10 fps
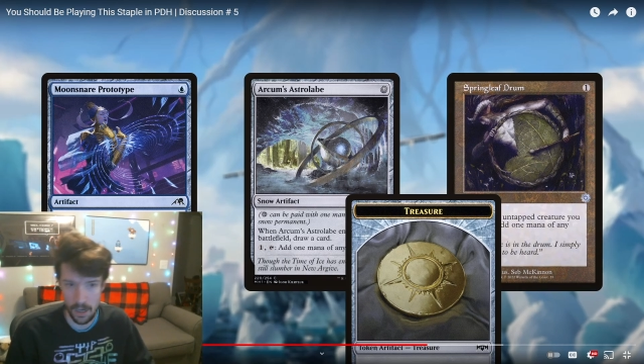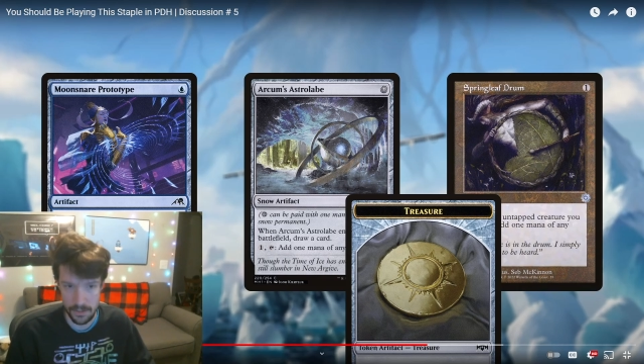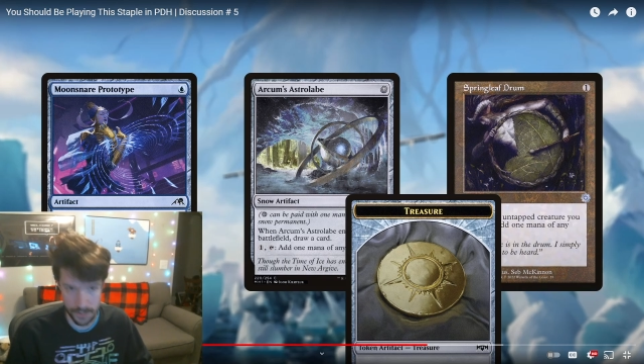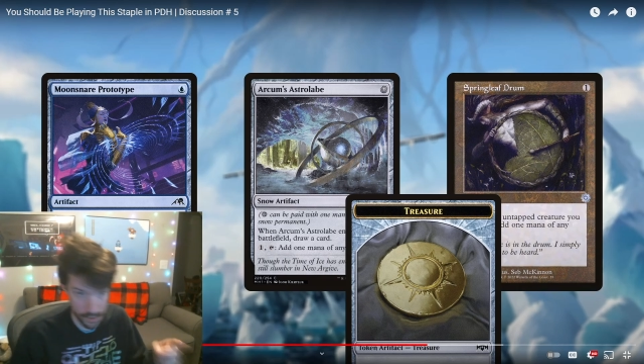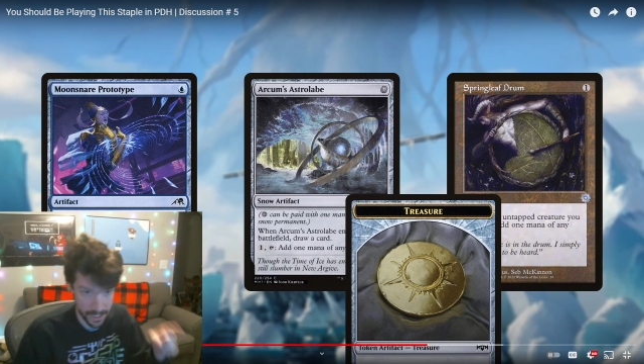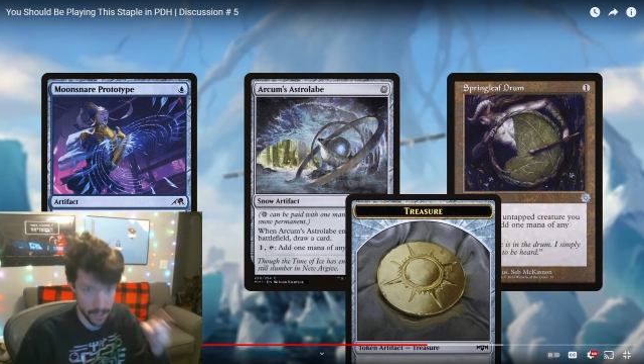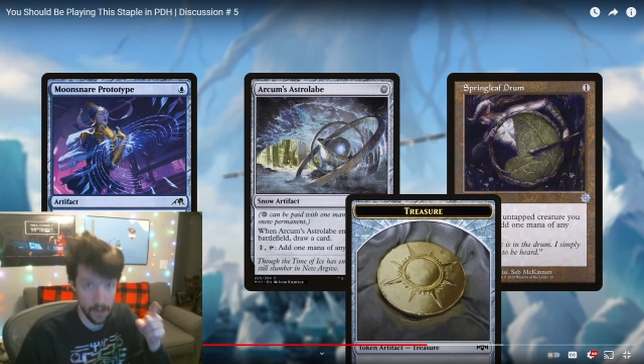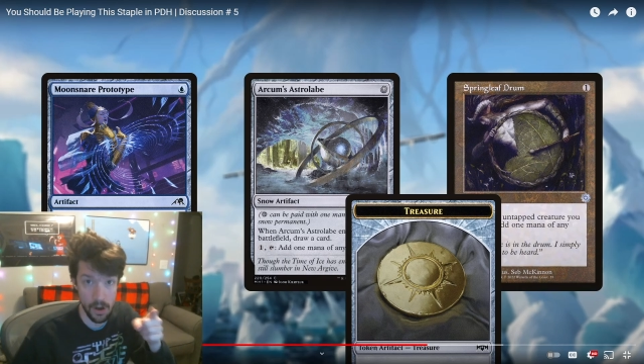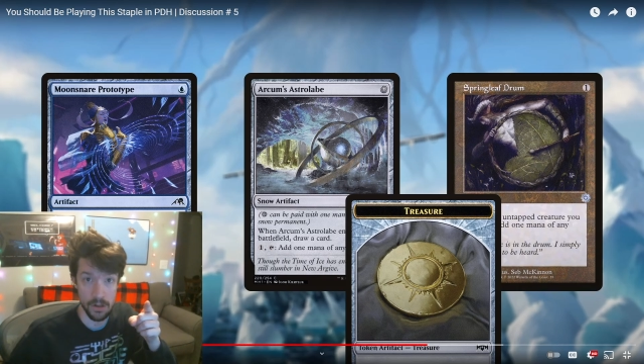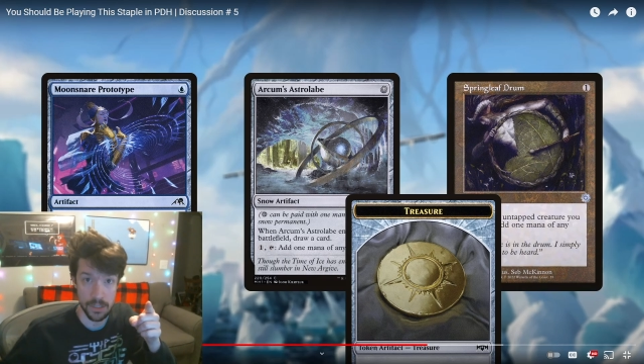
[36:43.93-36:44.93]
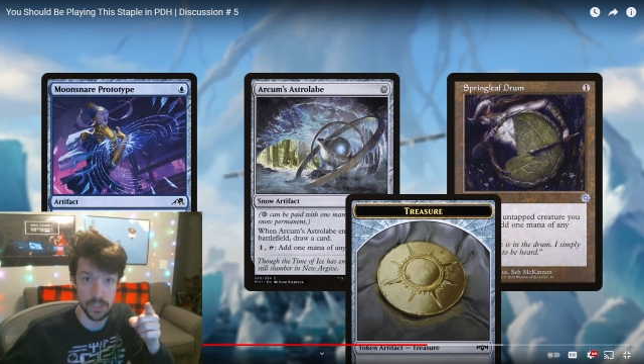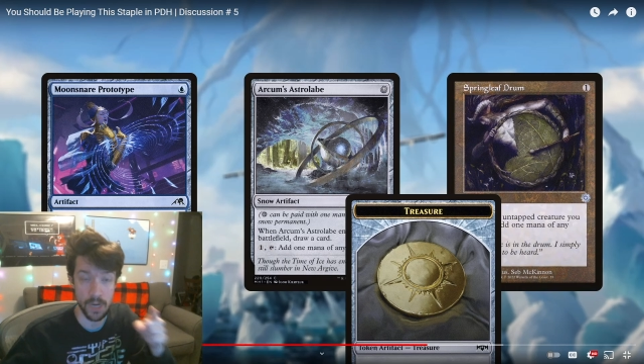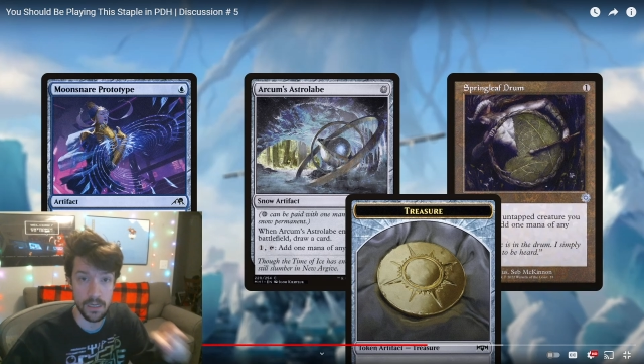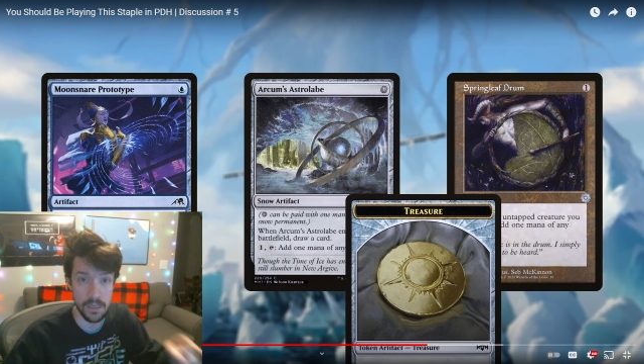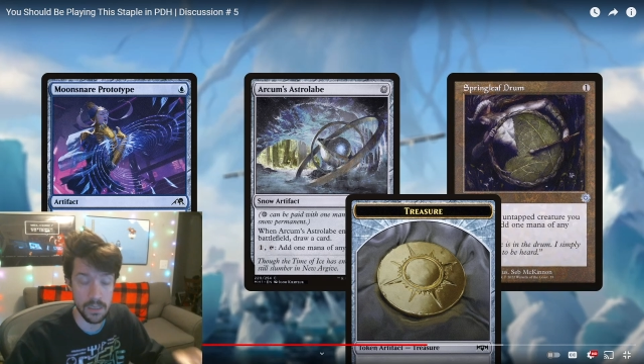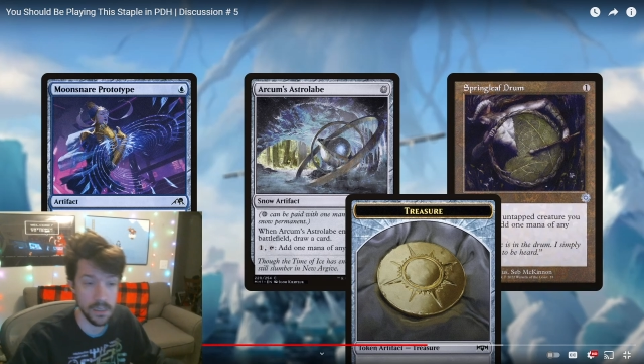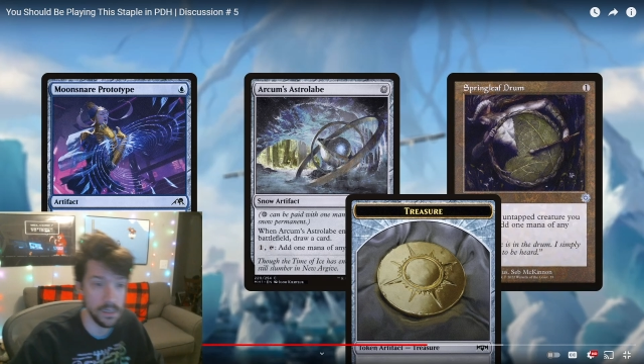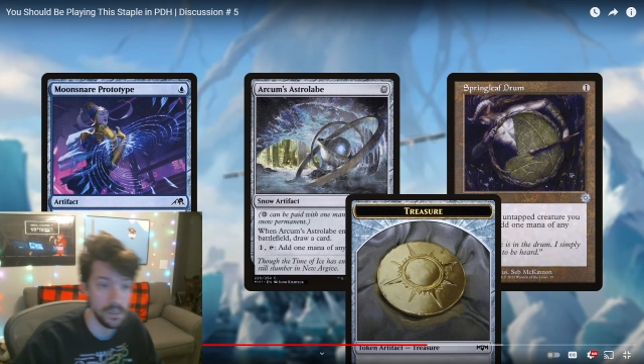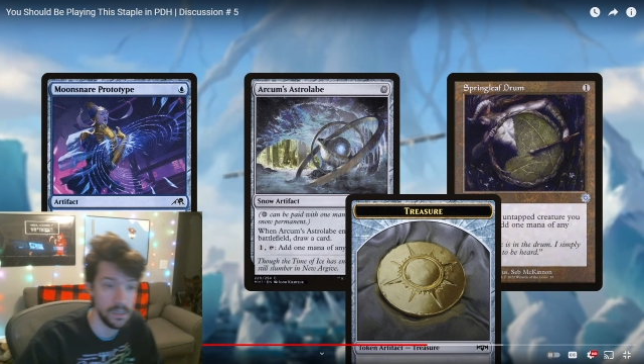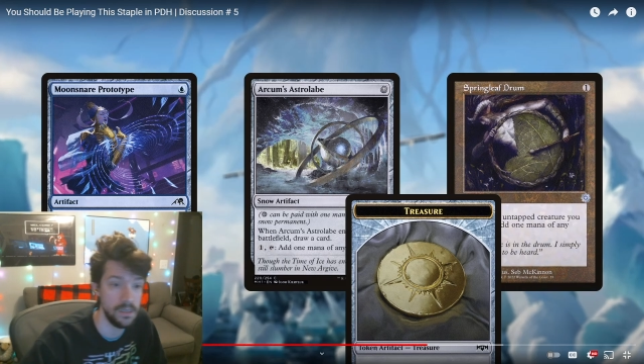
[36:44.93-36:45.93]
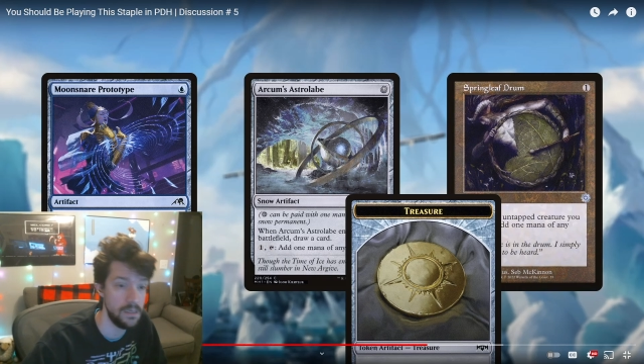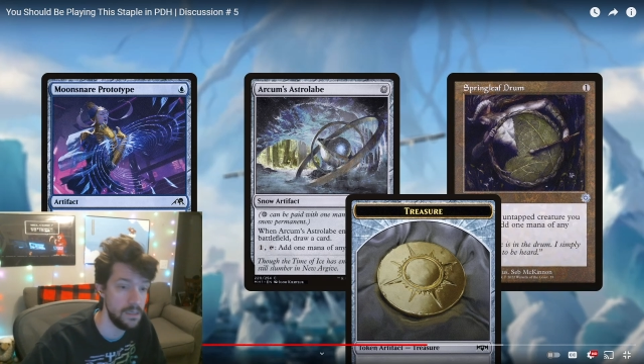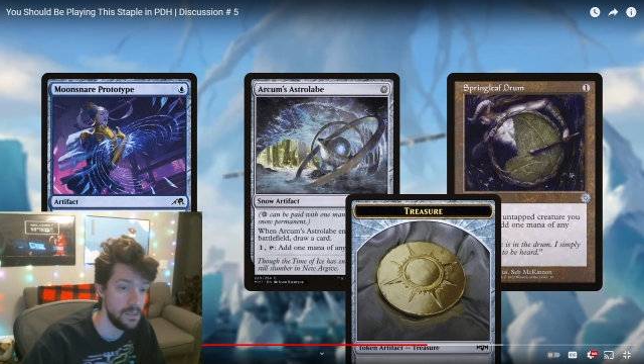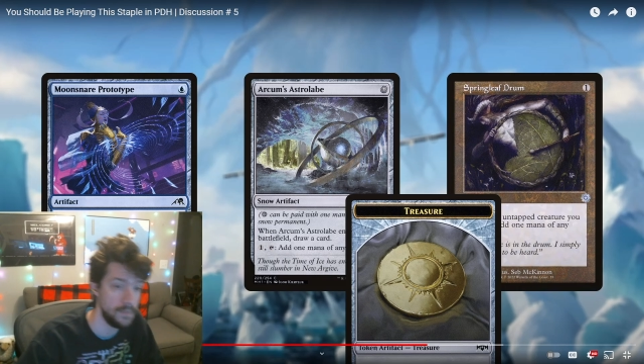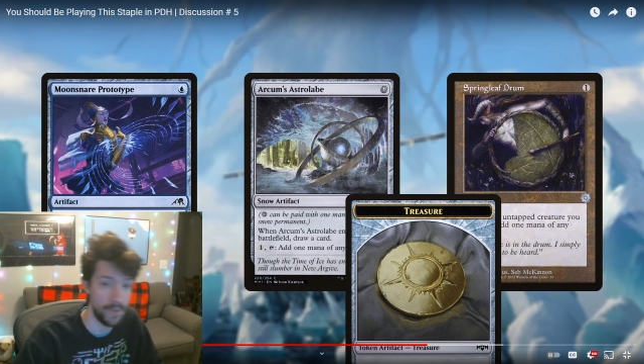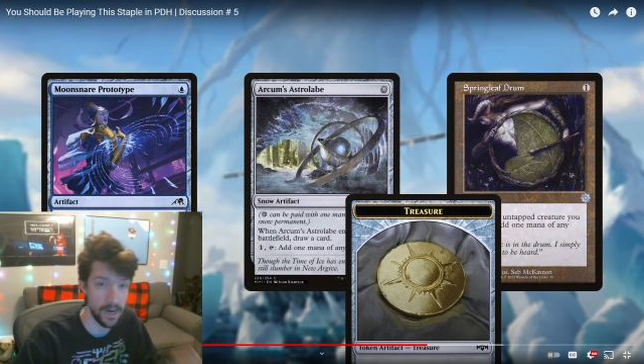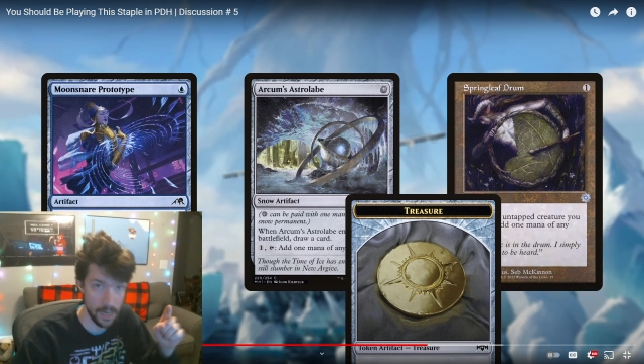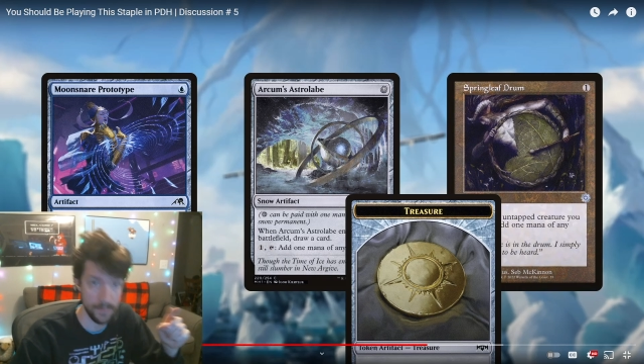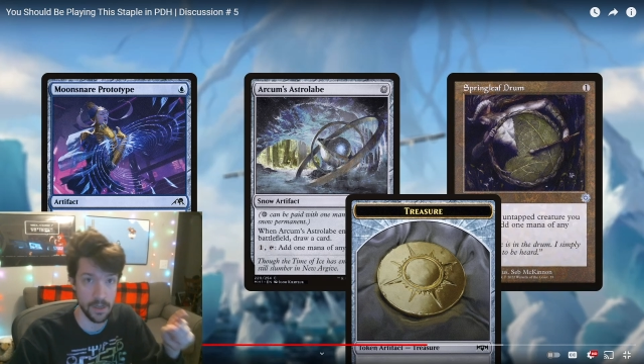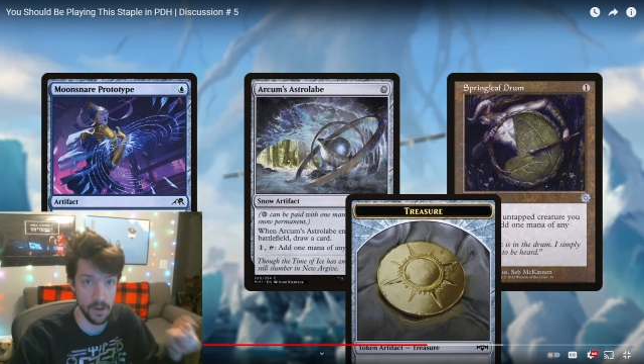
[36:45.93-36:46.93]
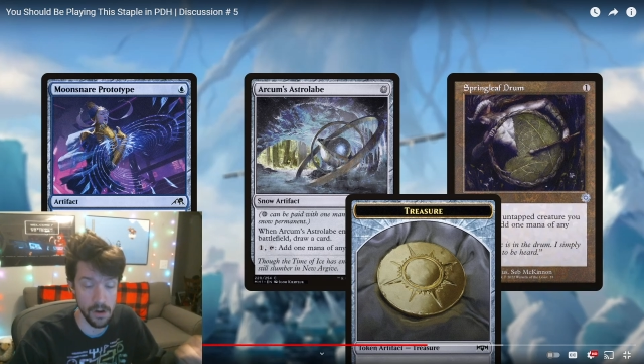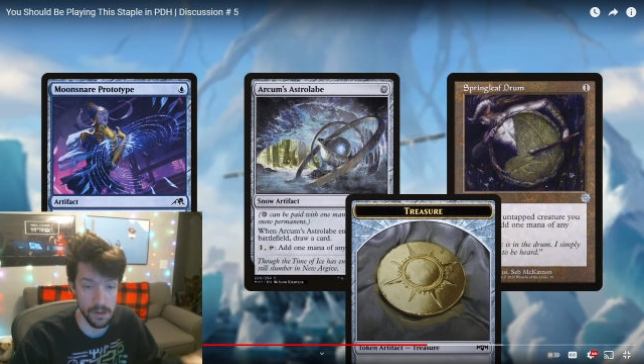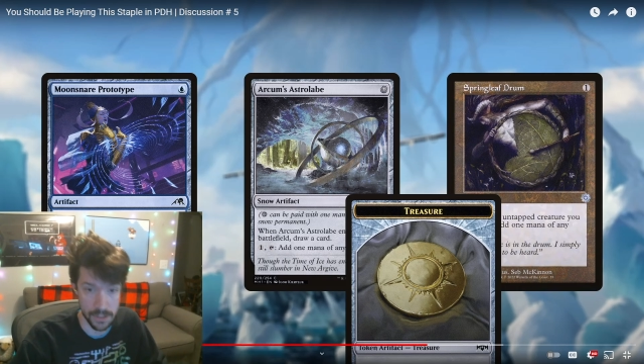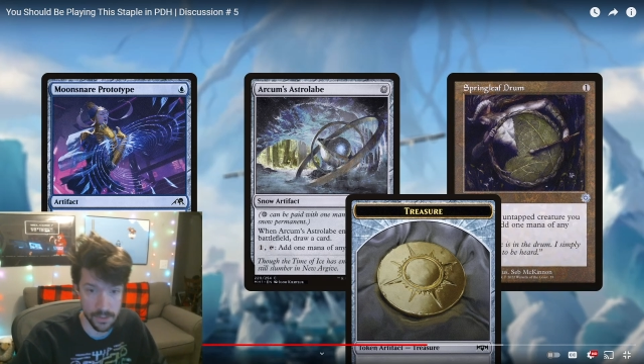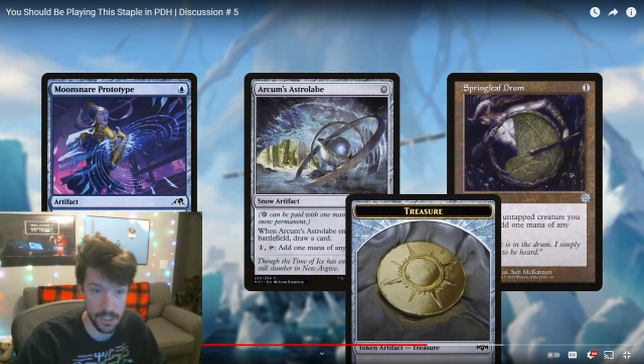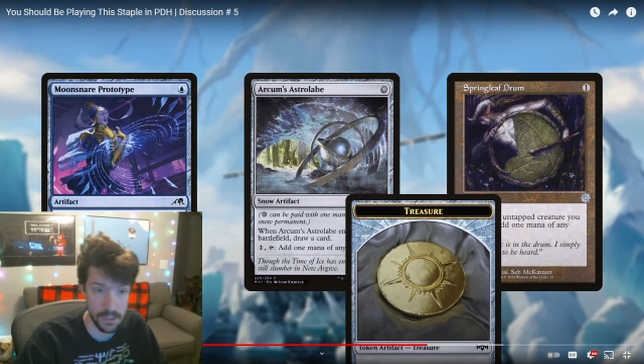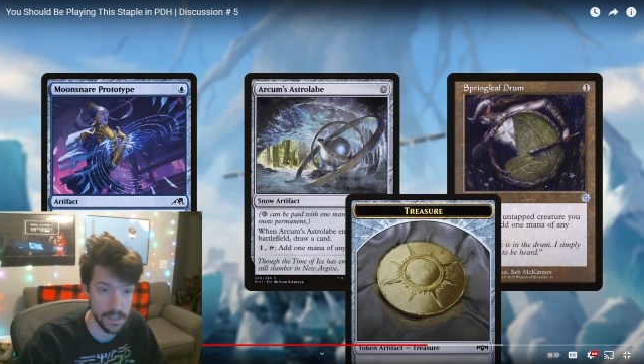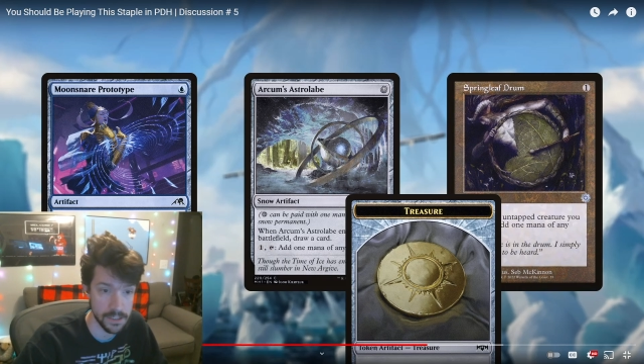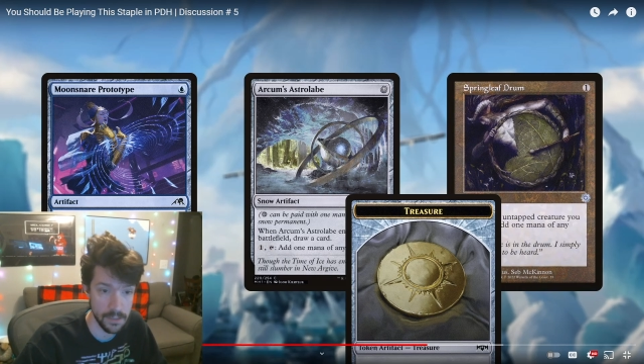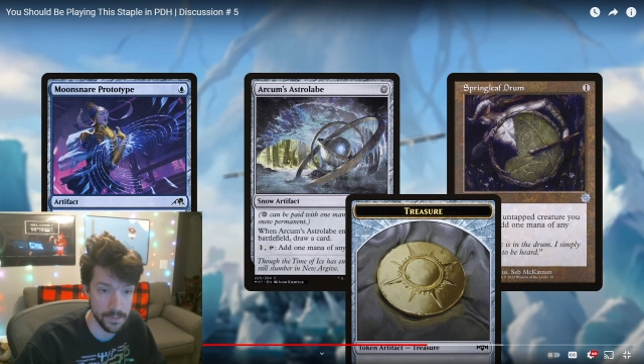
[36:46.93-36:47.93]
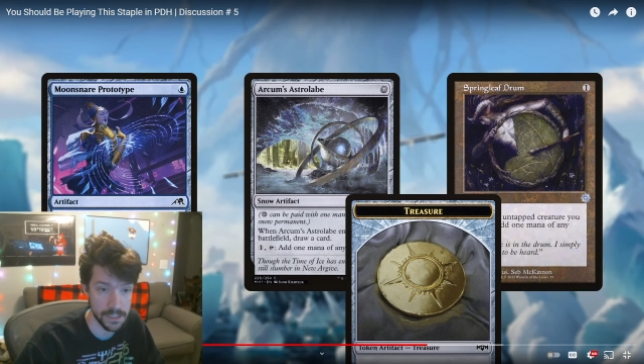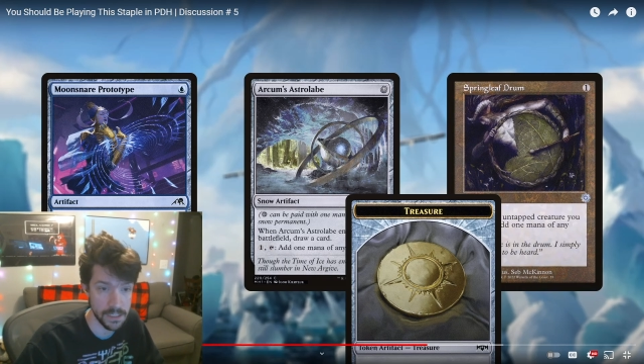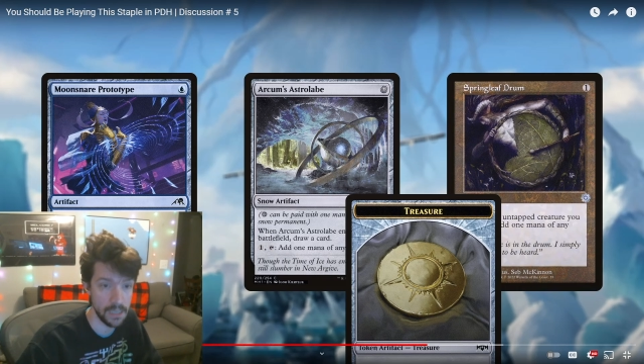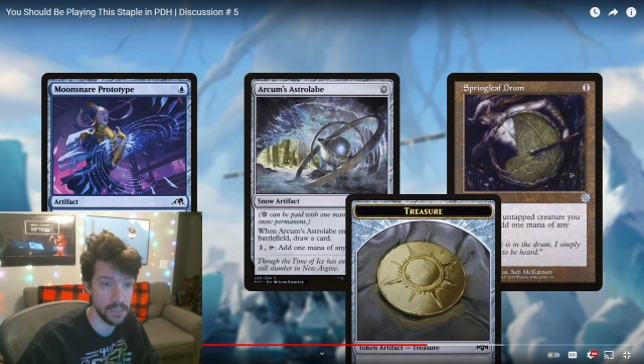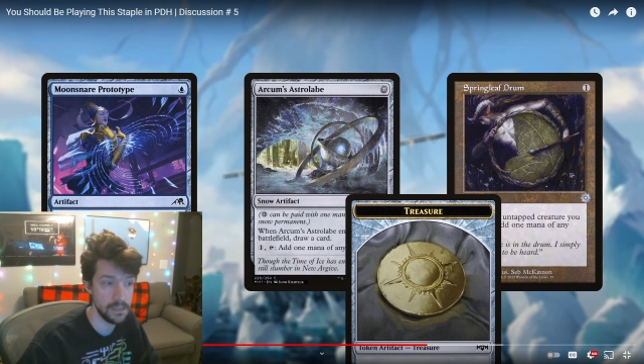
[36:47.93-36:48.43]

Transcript: Don't say Coal Hauler Swine. Better not be Coal Hauler Swine. That's all I'm going to say.